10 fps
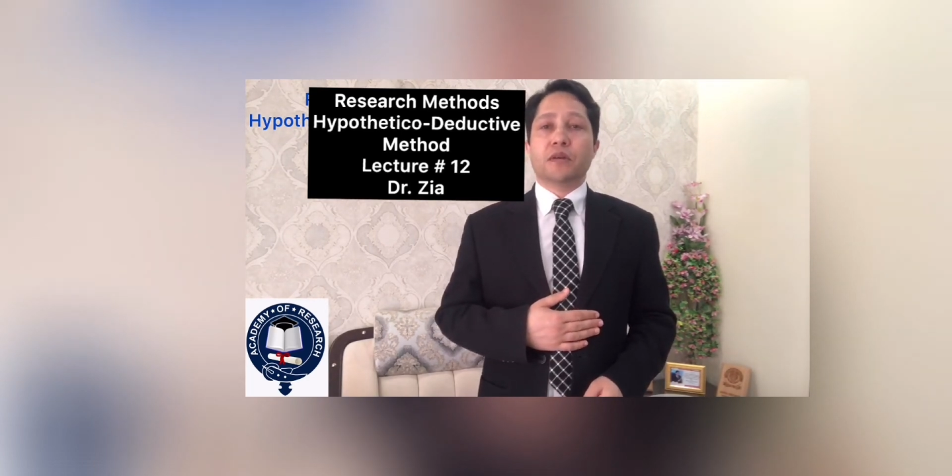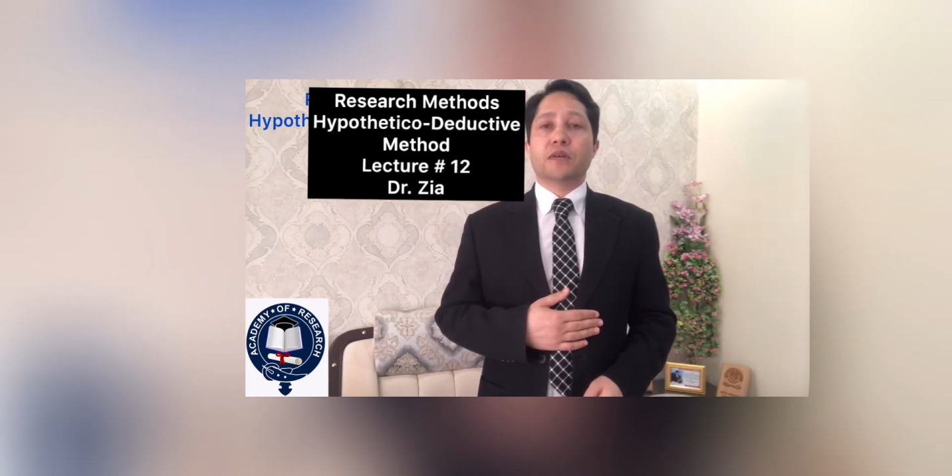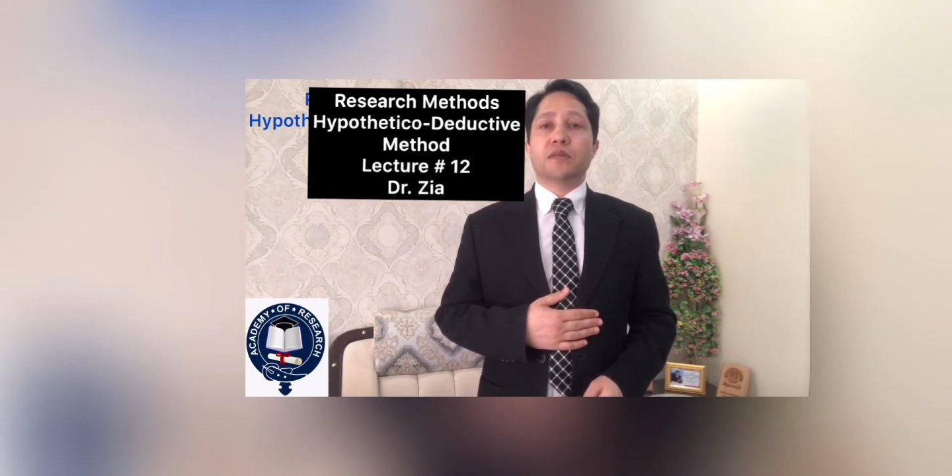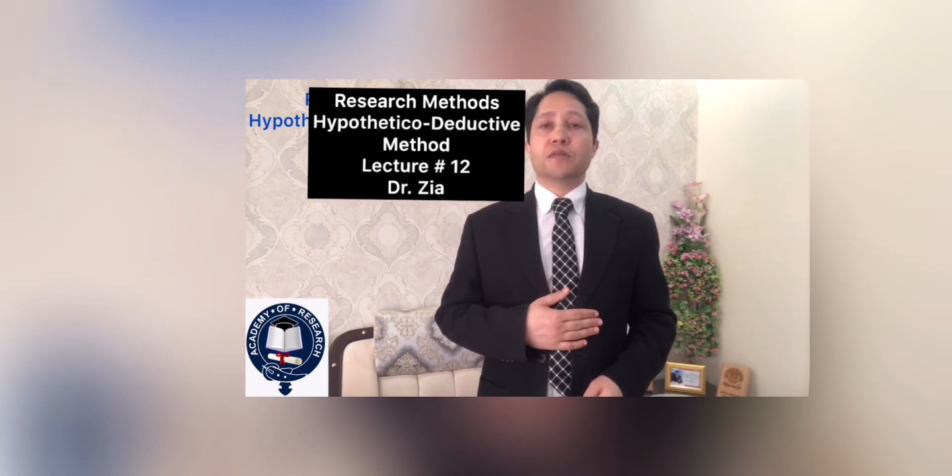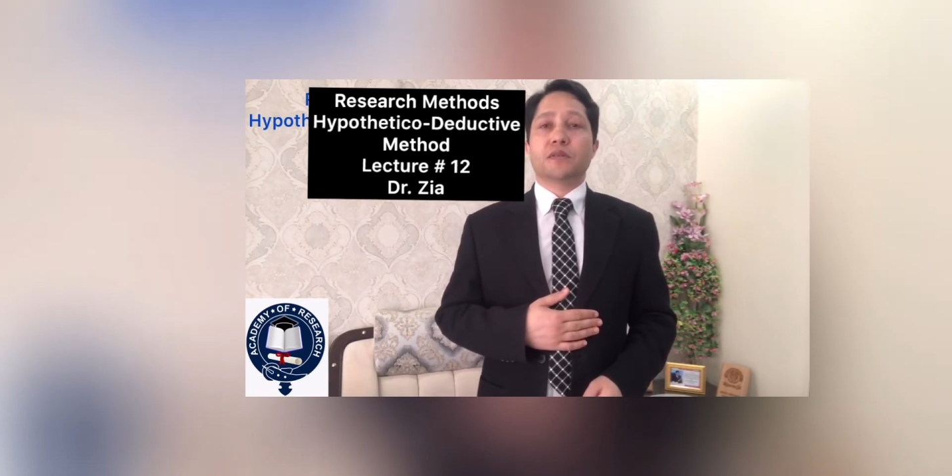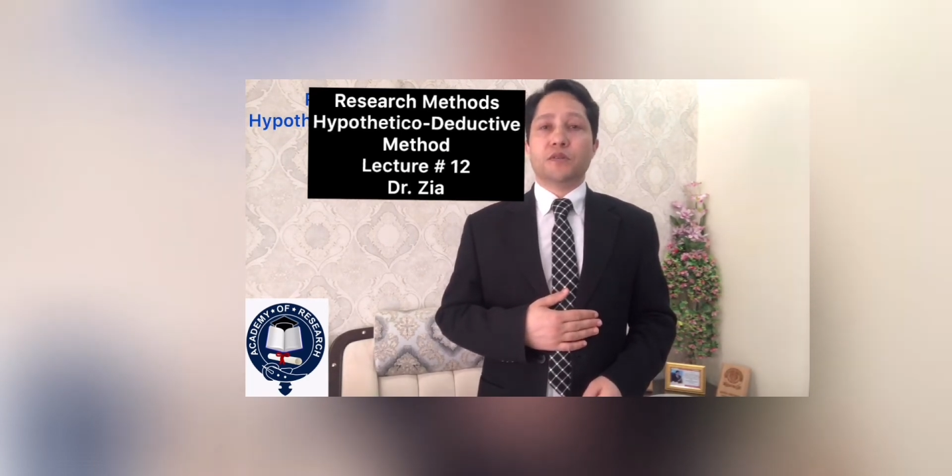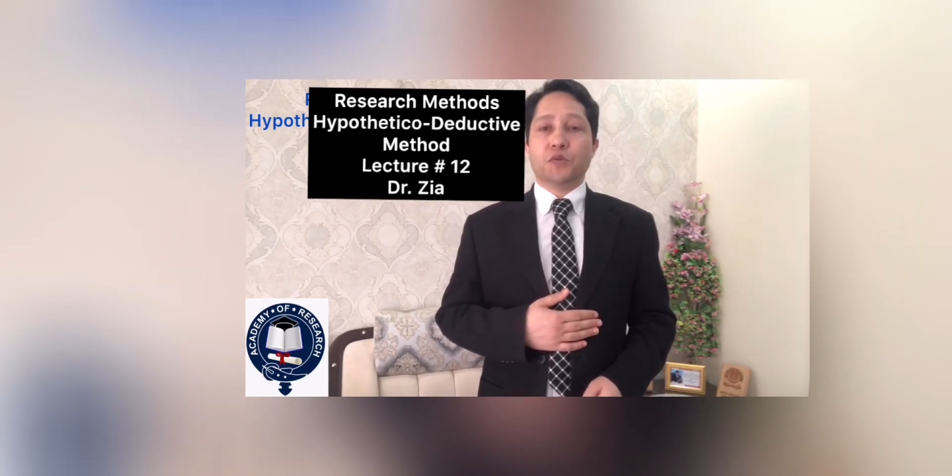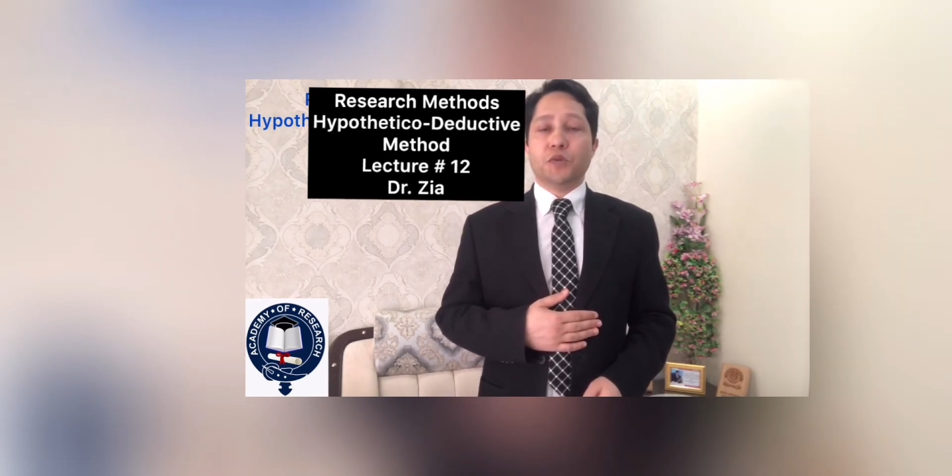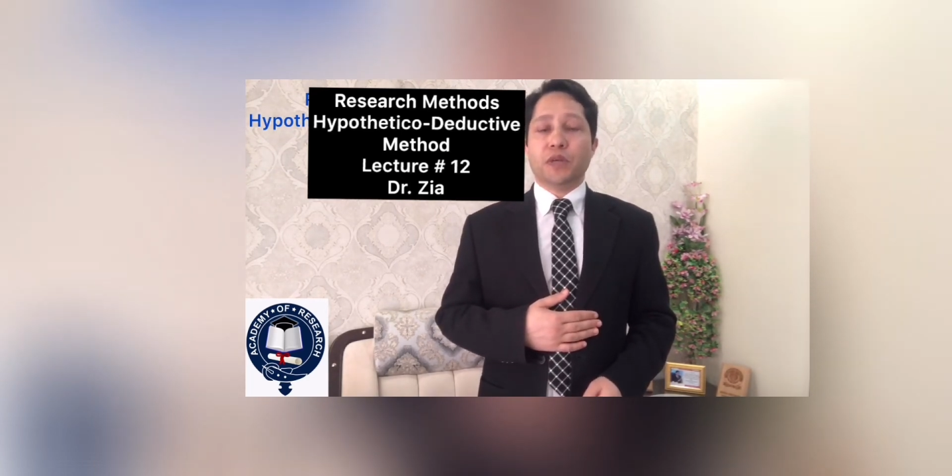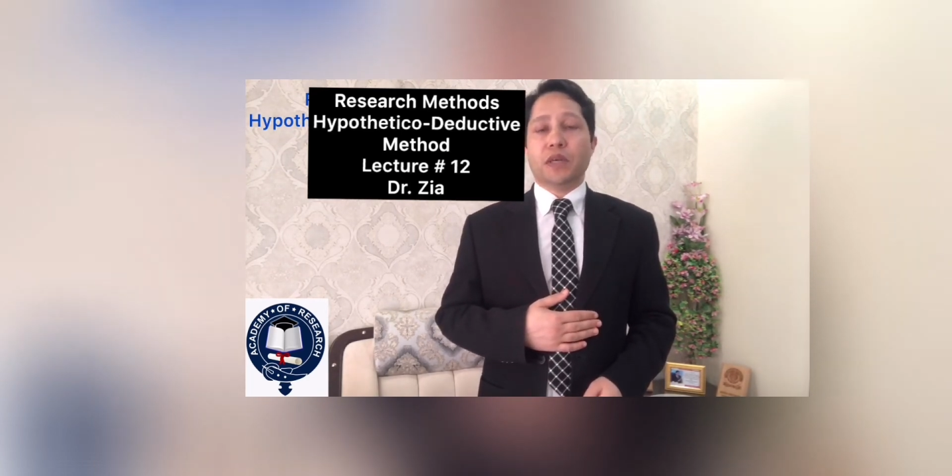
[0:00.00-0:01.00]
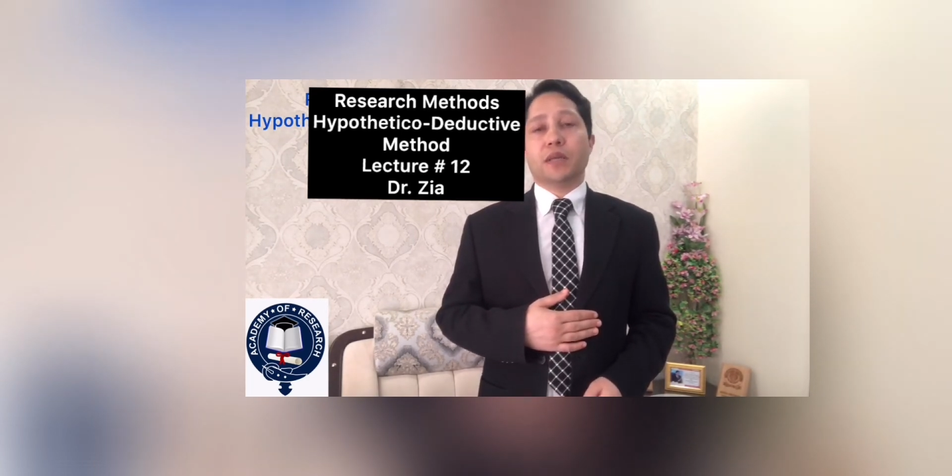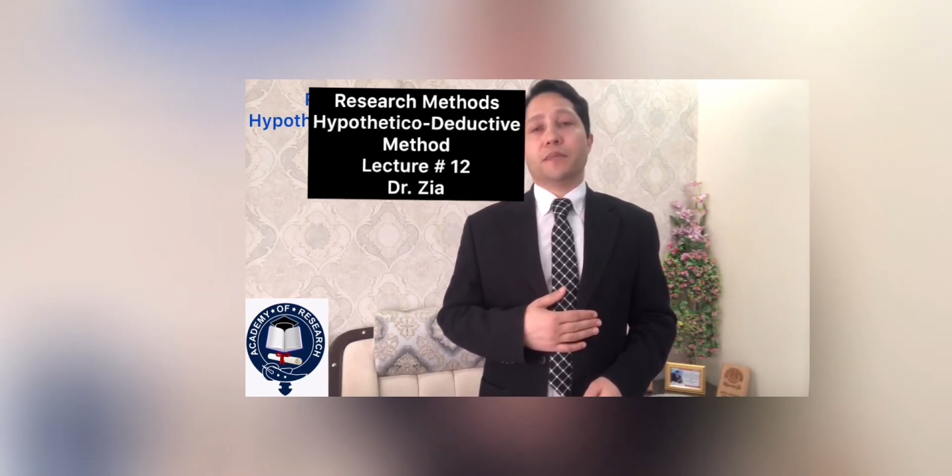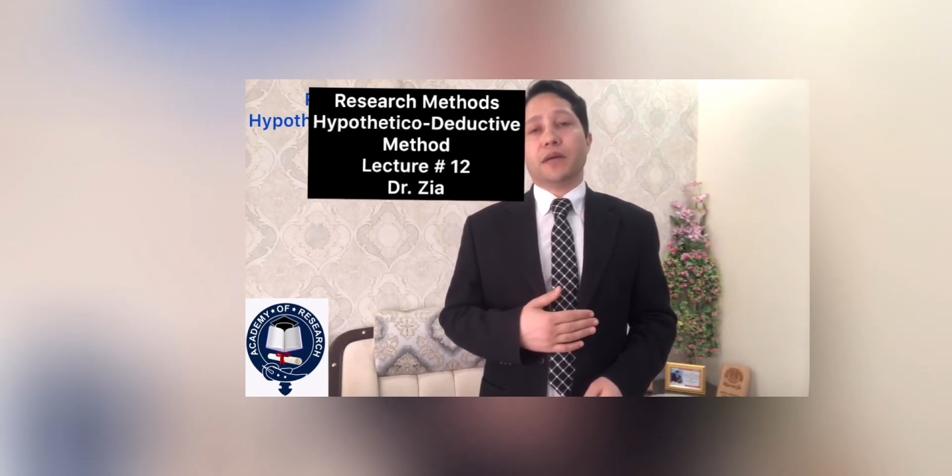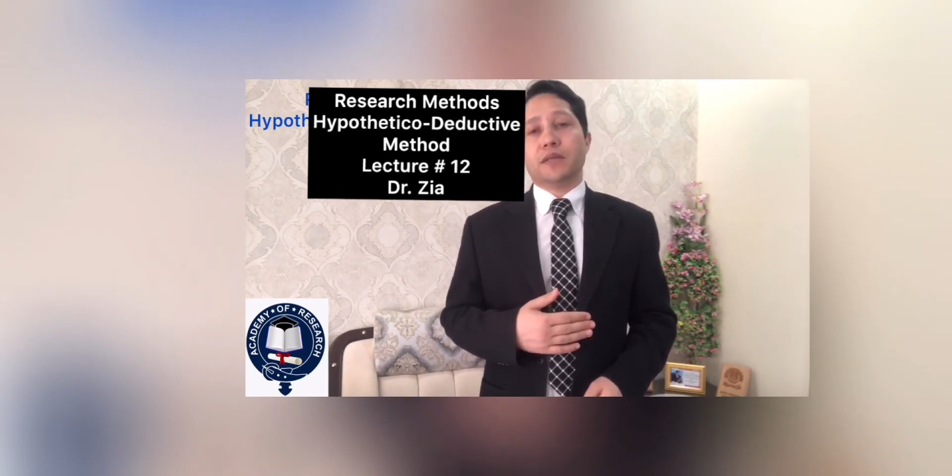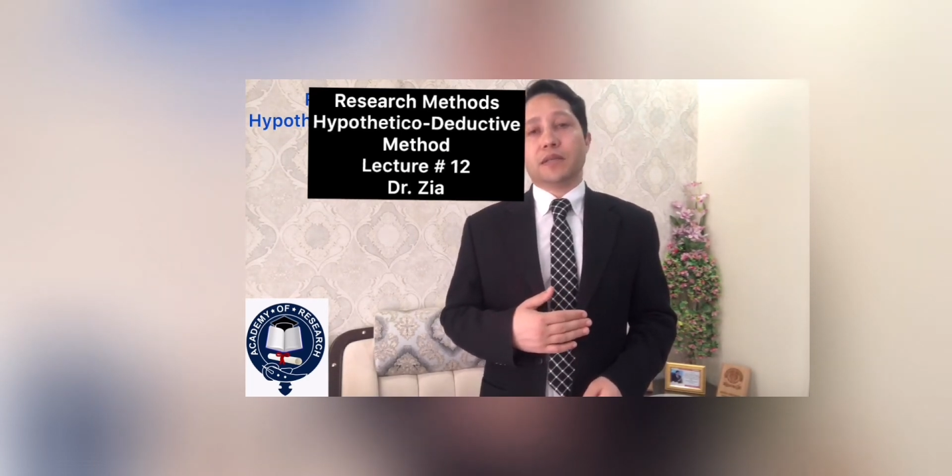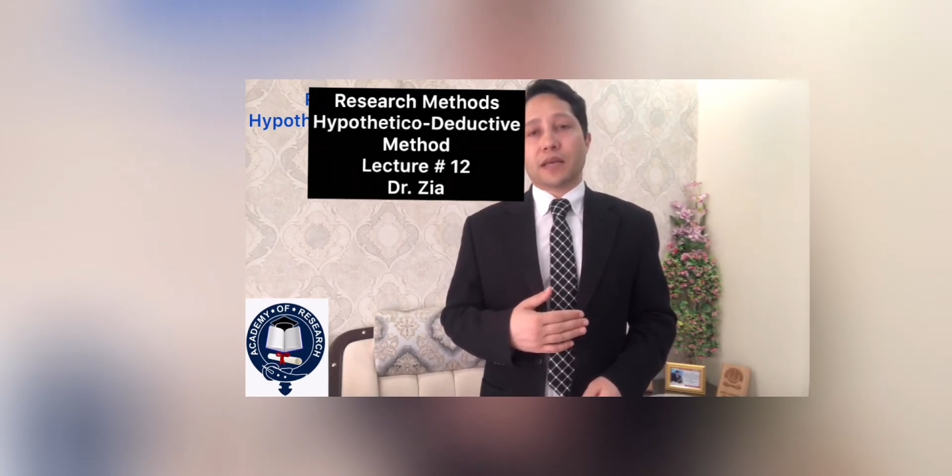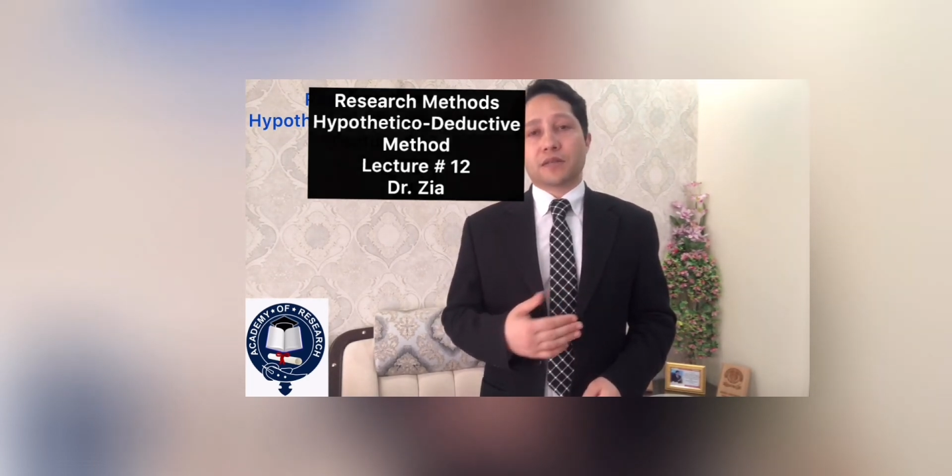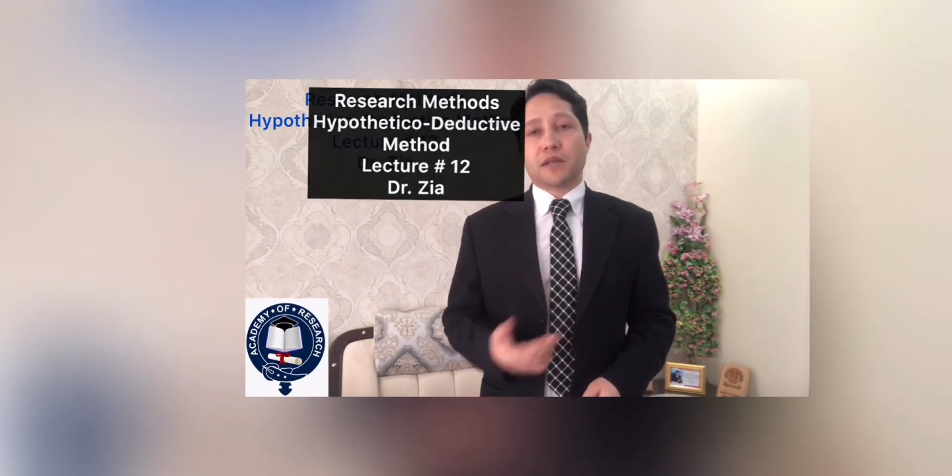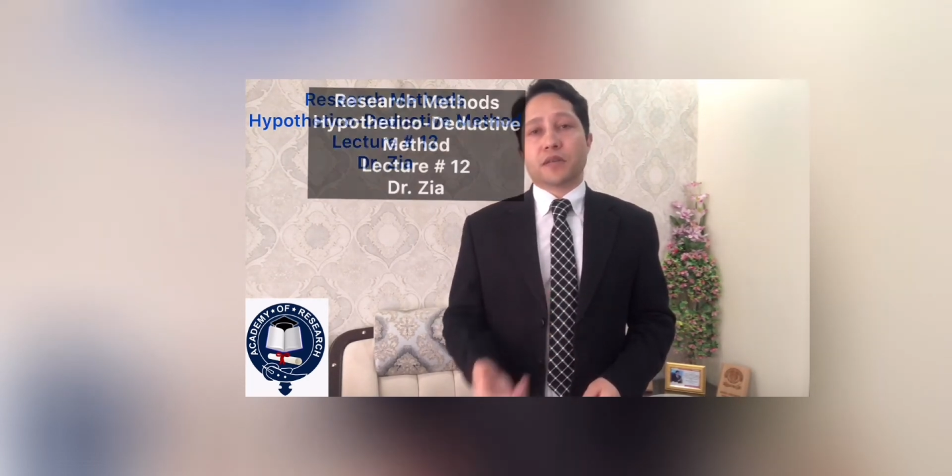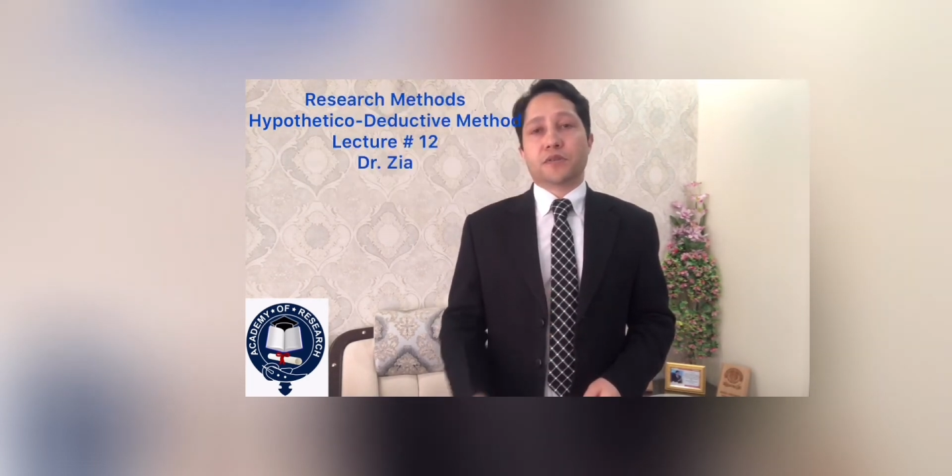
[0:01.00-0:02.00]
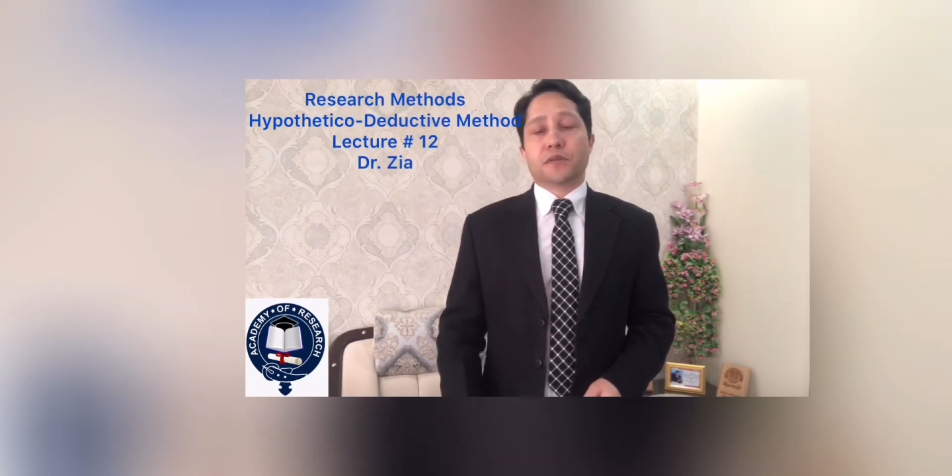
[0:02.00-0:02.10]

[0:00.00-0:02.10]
See you in my next lecture.